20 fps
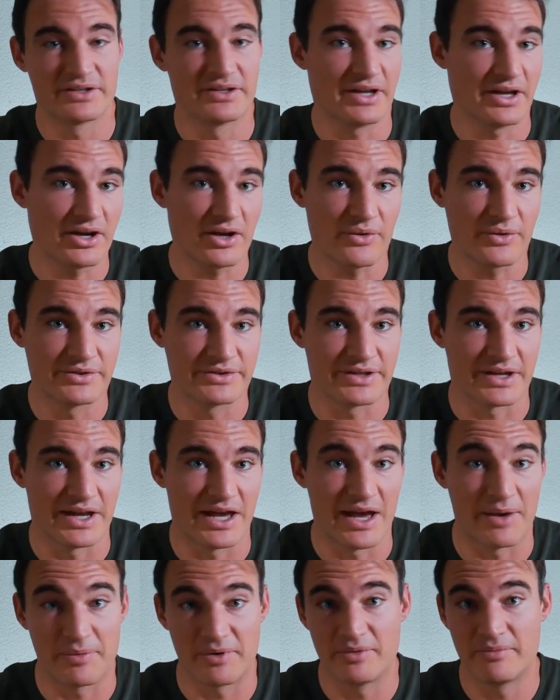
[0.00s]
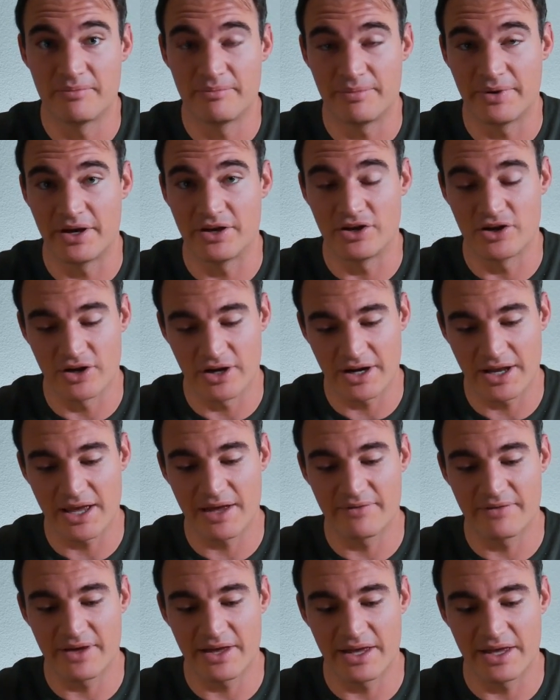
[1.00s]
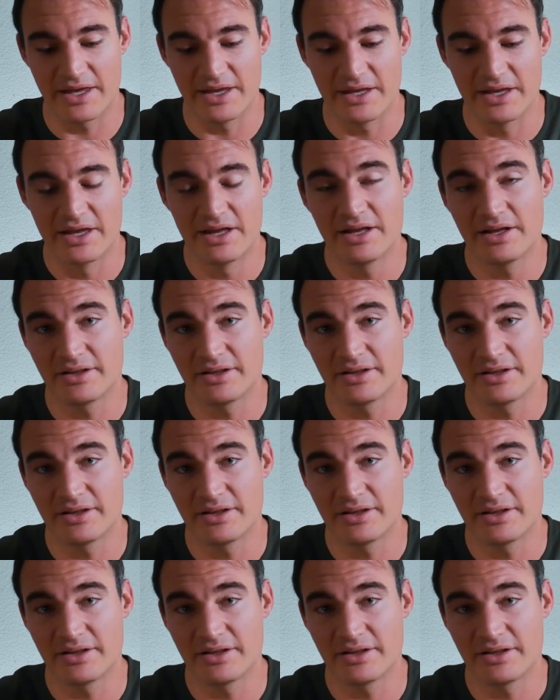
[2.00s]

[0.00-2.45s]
Not always going to happen, but you're going to have a